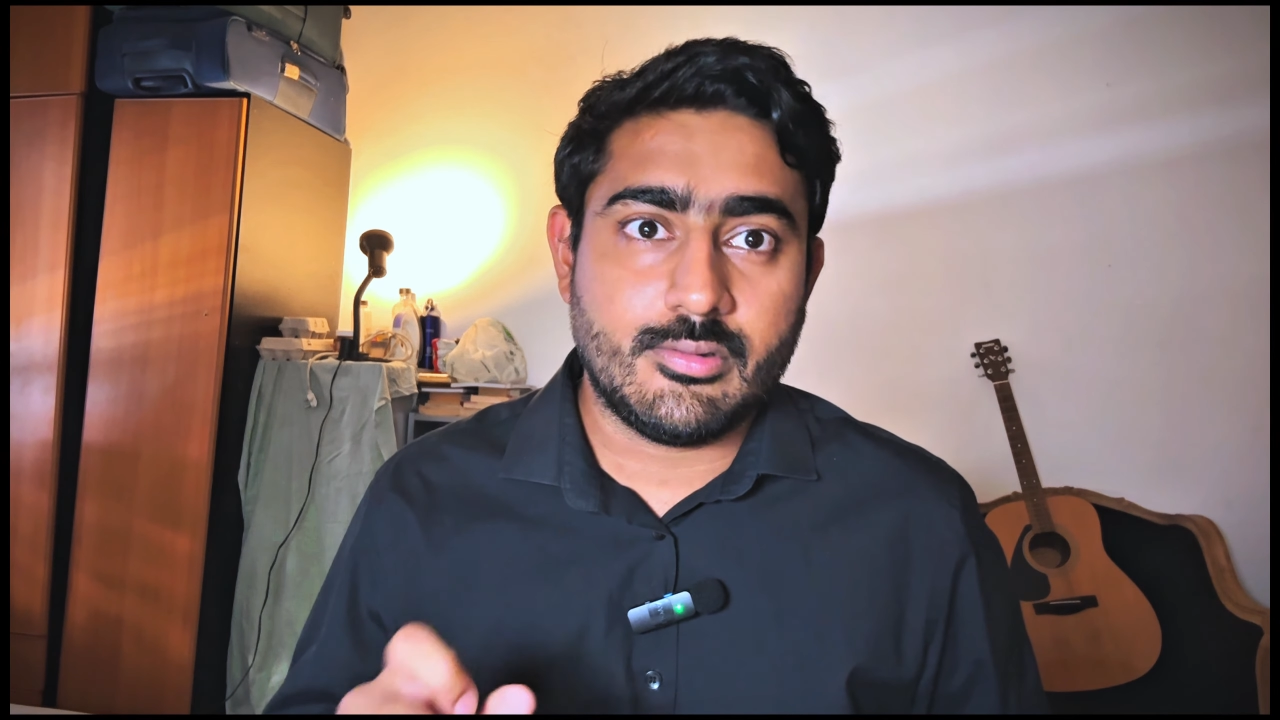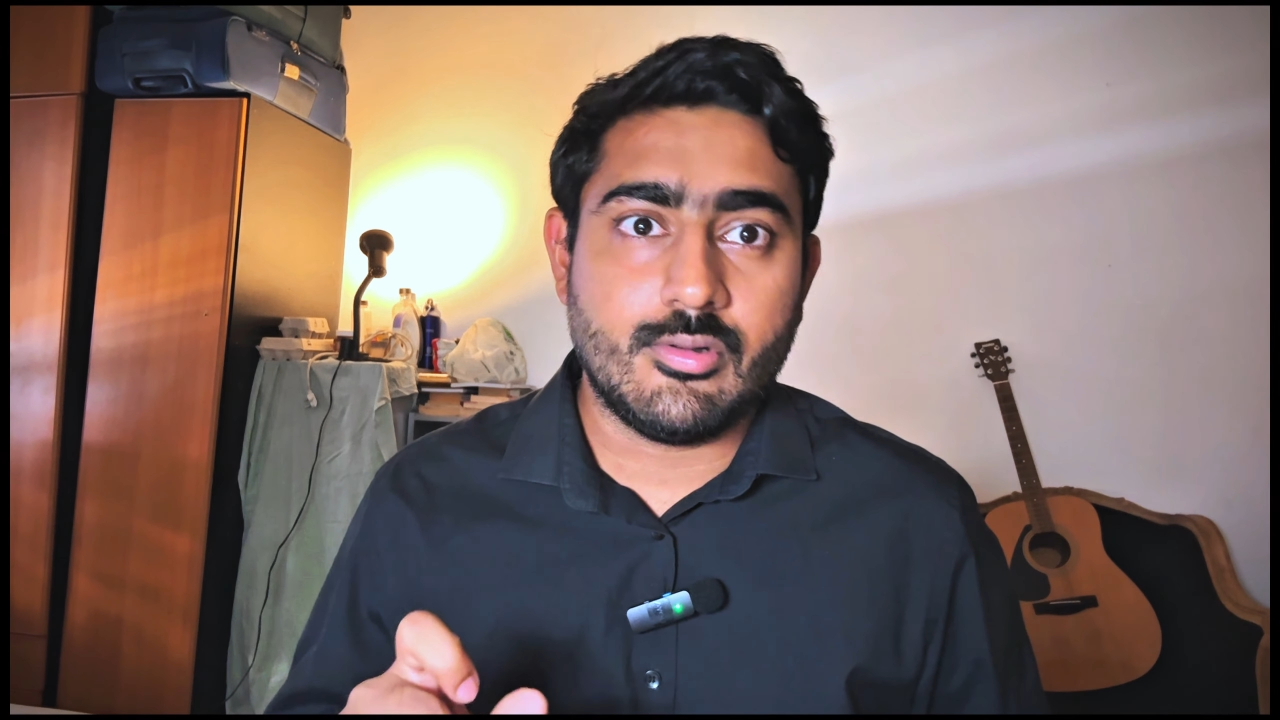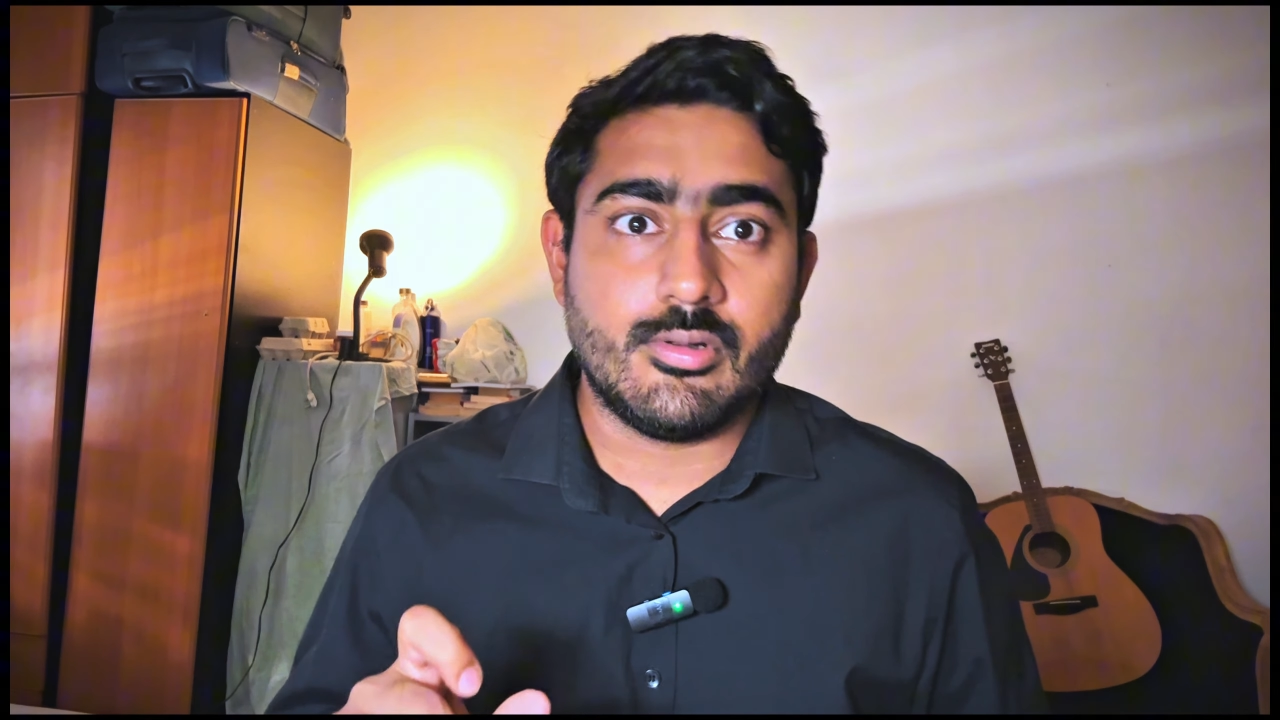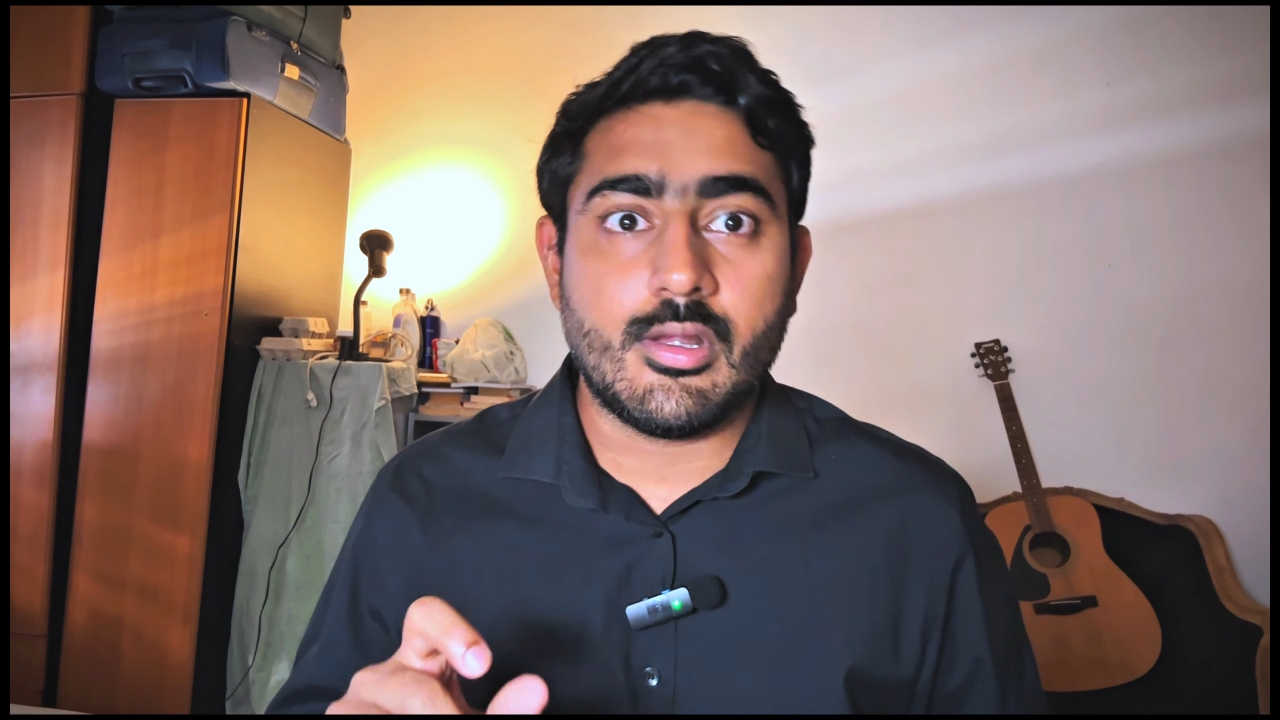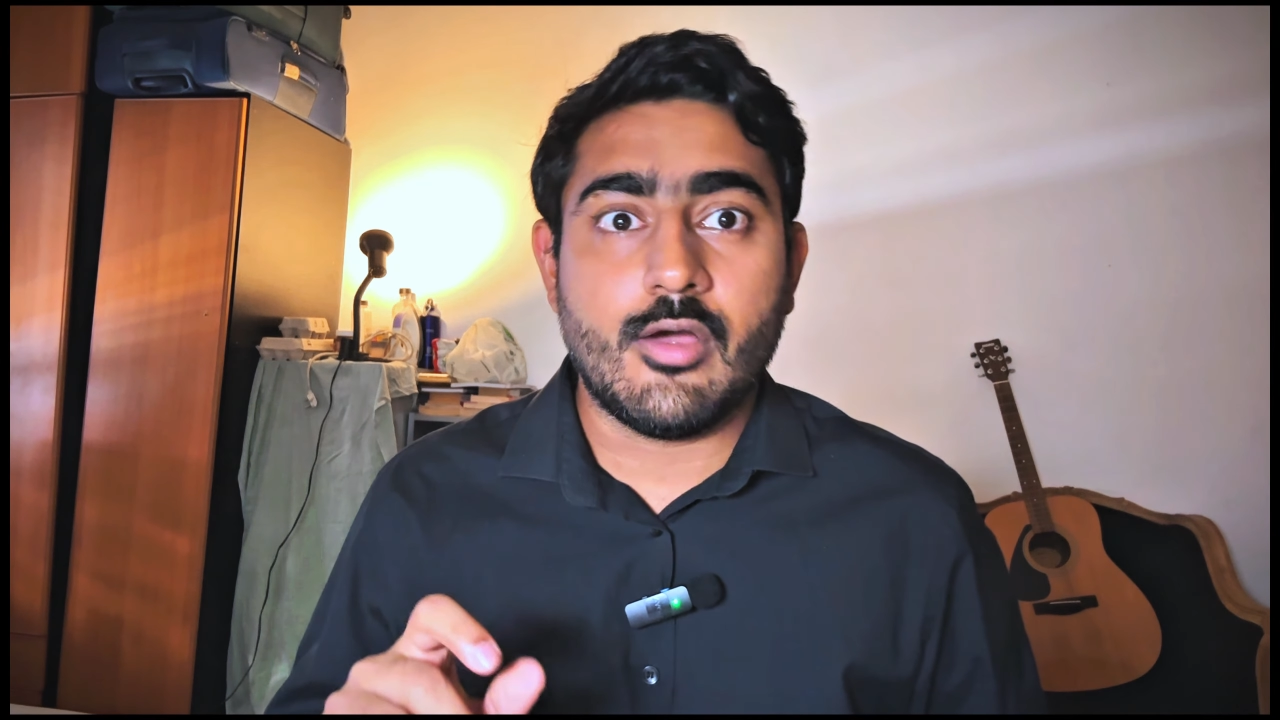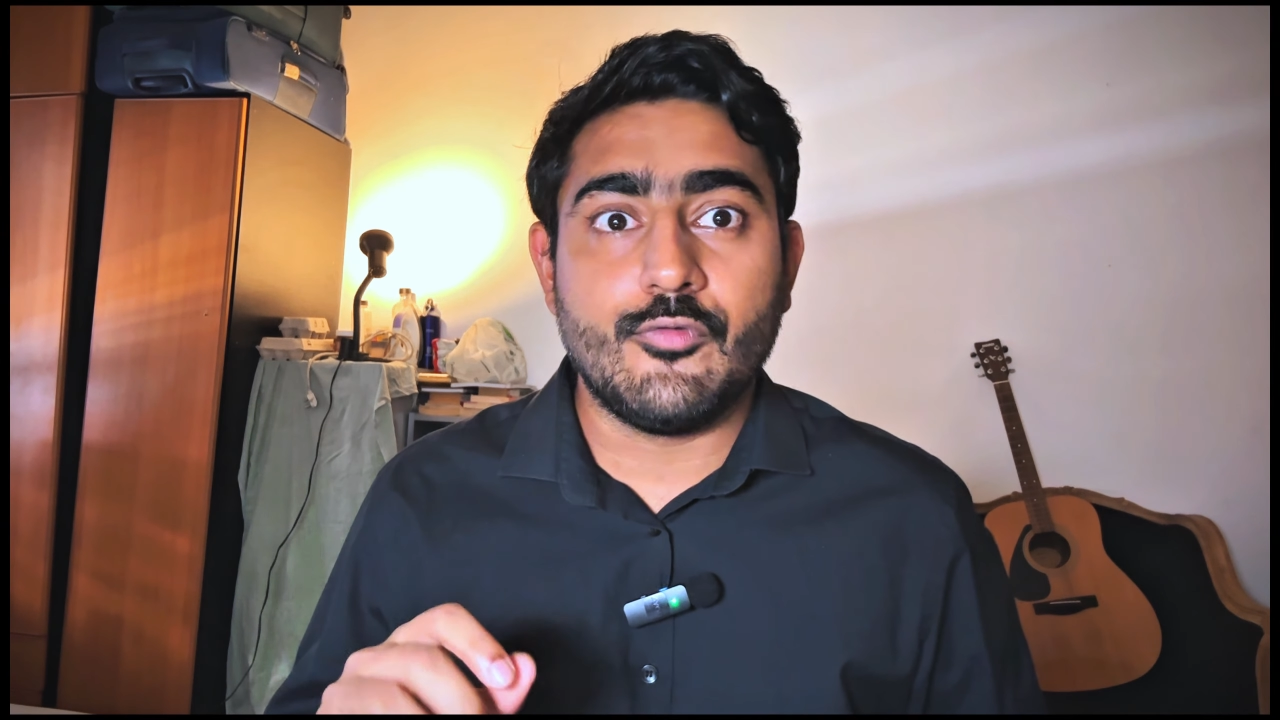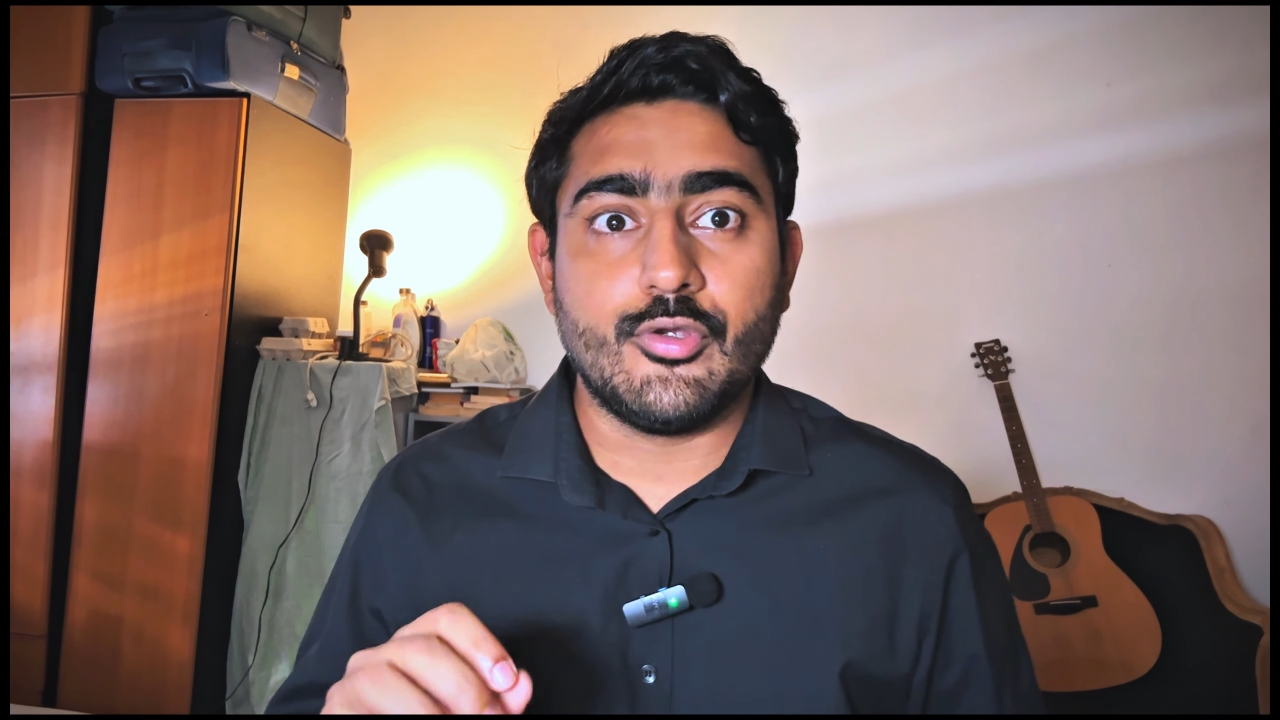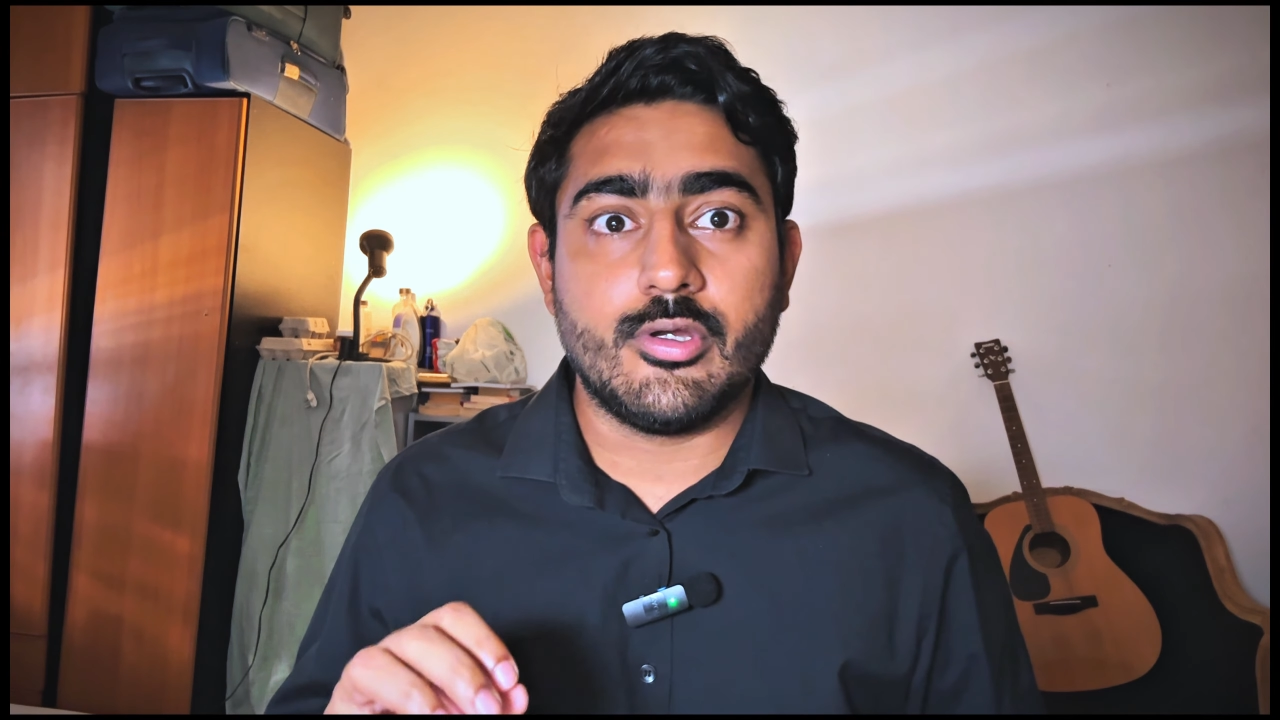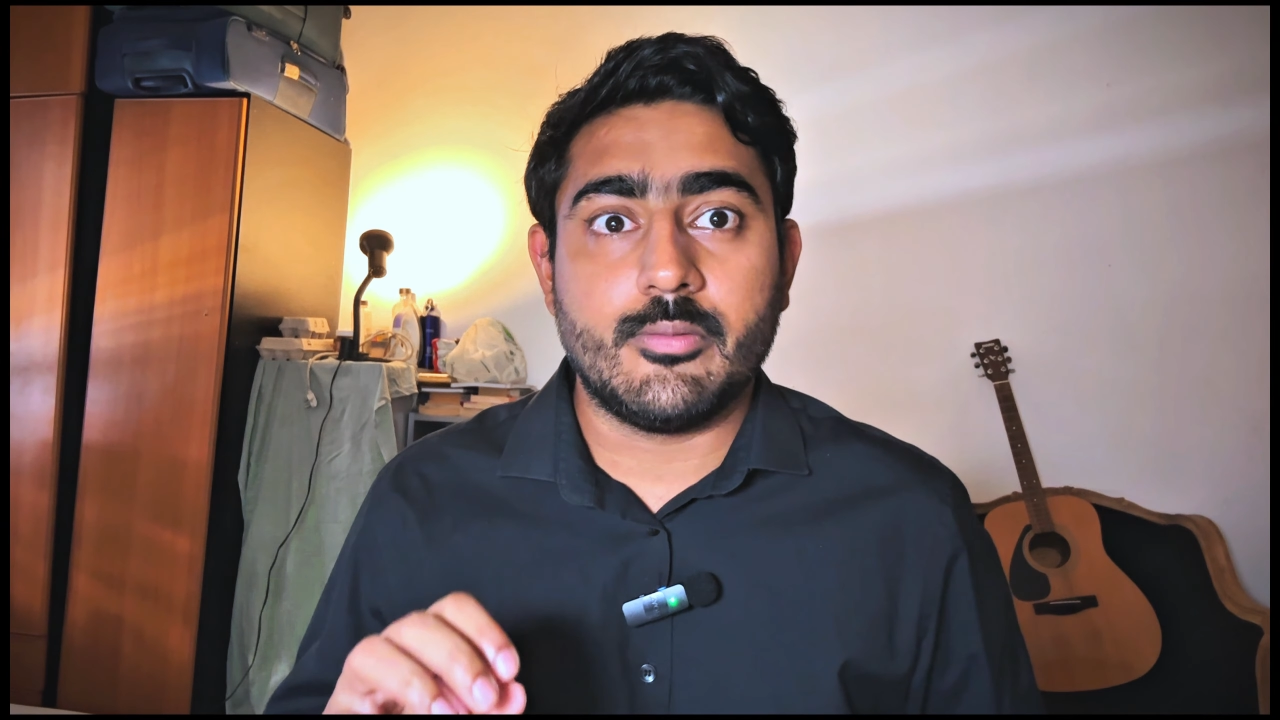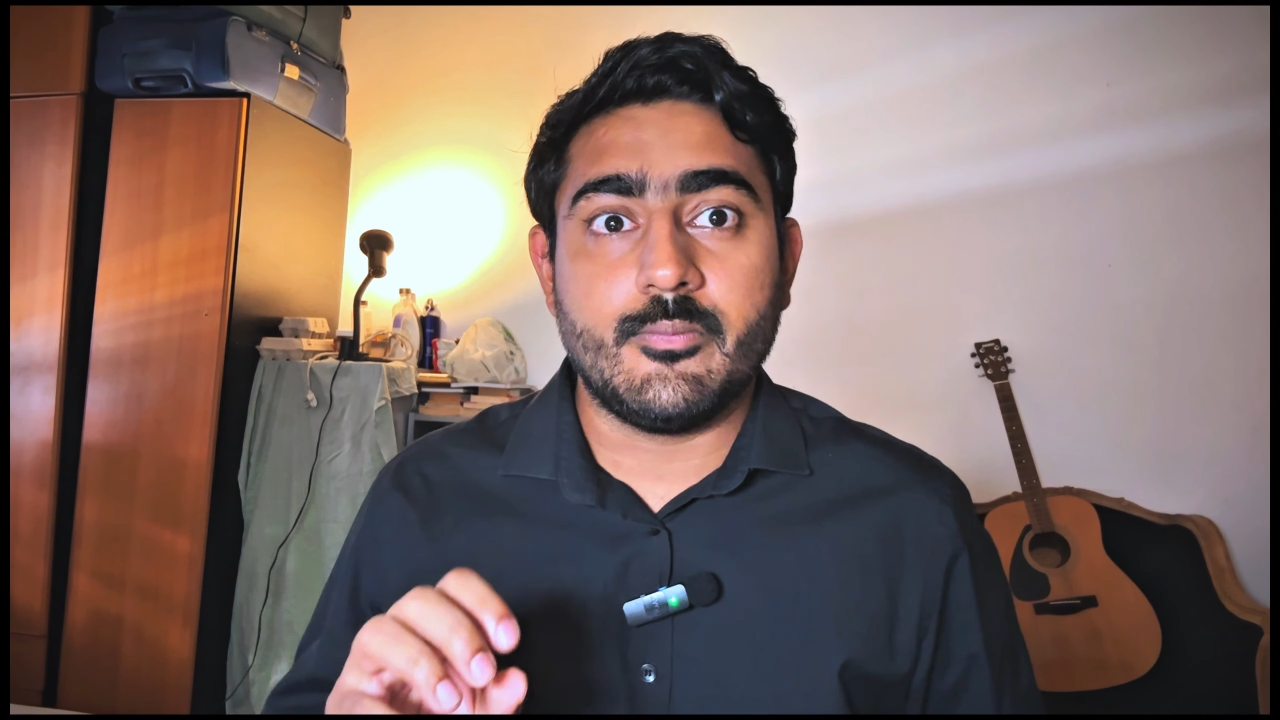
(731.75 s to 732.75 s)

or how you are